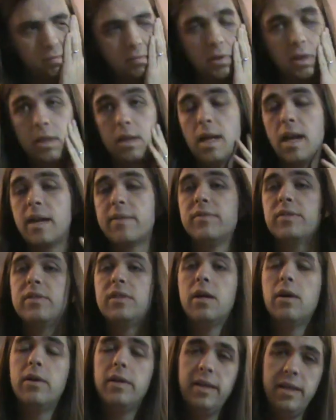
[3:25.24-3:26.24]

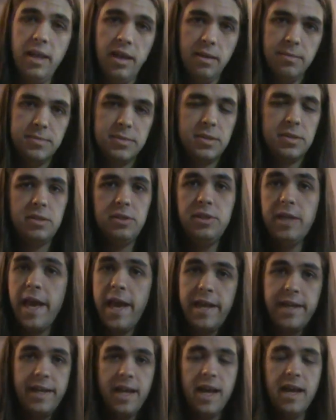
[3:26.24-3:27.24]
Atari games, you
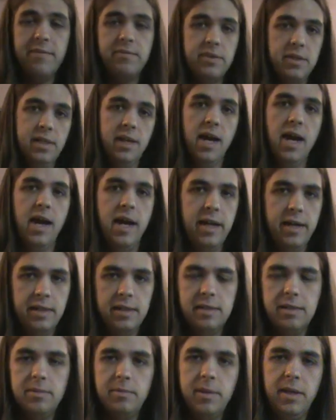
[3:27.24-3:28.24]
had to have the guide
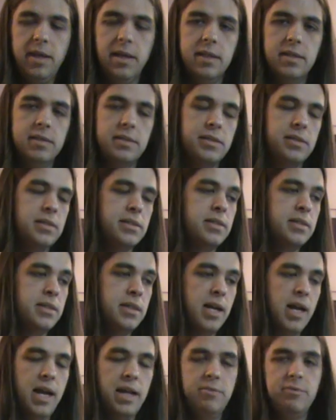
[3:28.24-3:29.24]
because the
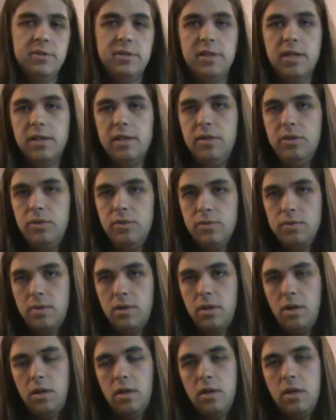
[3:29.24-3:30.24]
guide would tell you
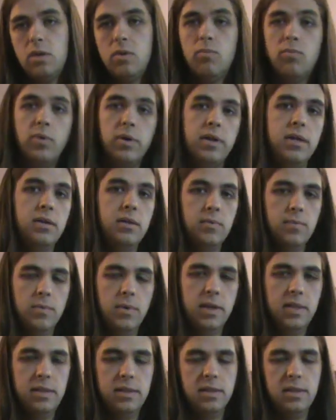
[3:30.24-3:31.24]
what
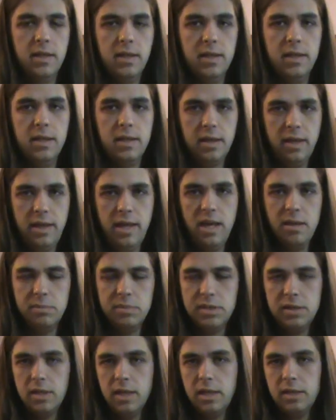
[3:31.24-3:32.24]
game
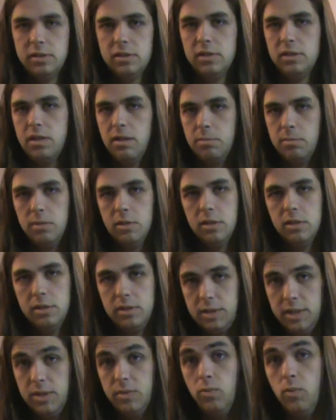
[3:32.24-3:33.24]
selection number
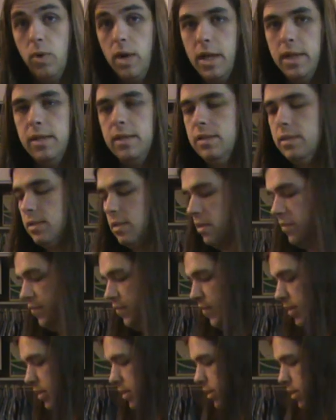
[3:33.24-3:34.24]
did what to the
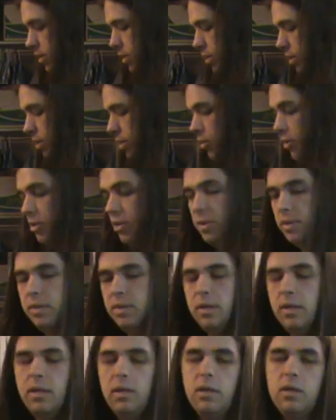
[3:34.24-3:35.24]
physics. Like
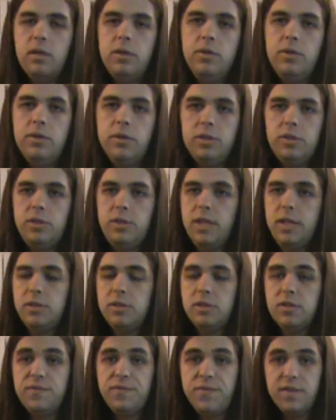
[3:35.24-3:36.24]
you could
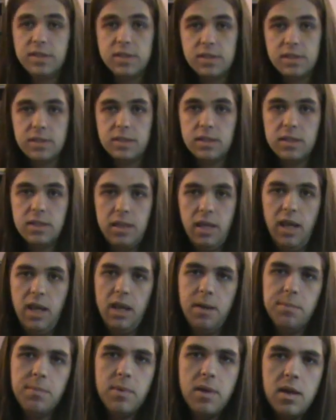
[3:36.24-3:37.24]
change the physics of the
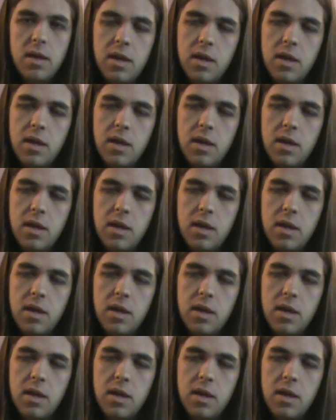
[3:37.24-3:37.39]
game.